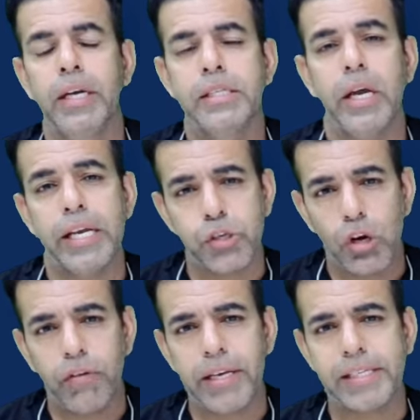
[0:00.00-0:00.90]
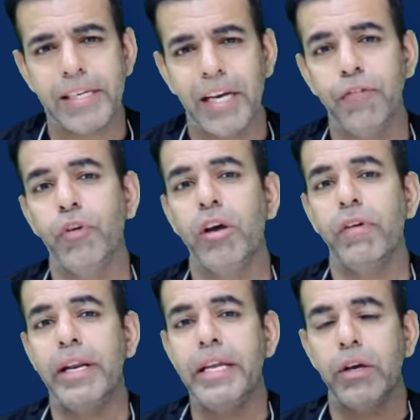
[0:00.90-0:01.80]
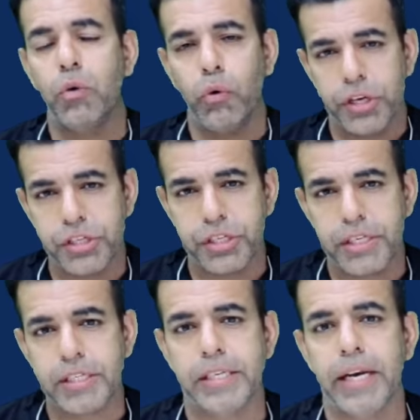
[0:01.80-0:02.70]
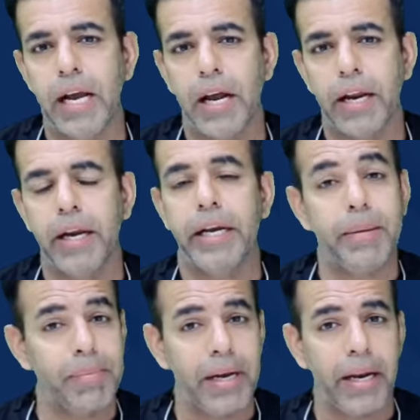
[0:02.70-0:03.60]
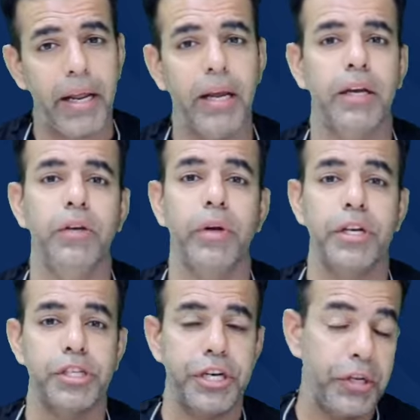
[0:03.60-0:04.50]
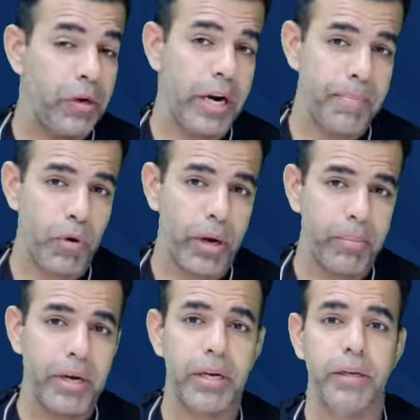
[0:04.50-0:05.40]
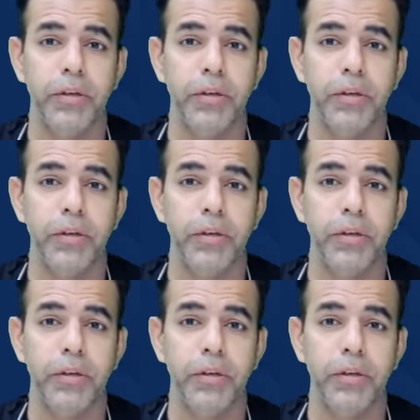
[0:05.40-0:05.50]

So as always, if you have any questions regarding deep cleaning, you can schedule an appointment.